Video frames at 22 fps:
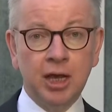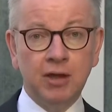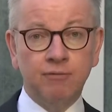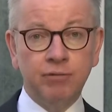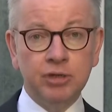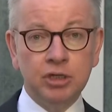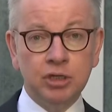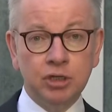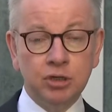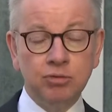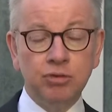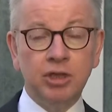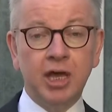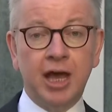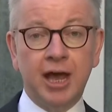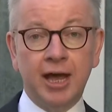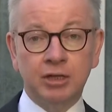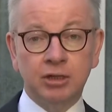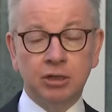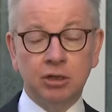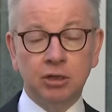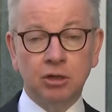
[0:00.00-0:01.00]
If we do
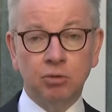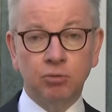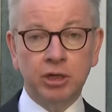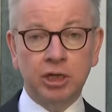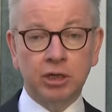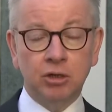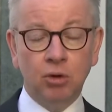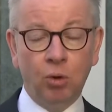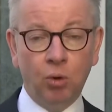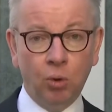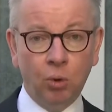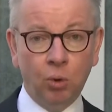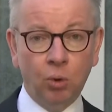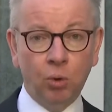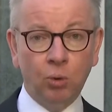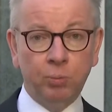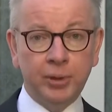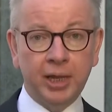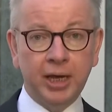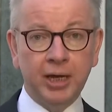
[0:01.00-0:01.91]
that, we can all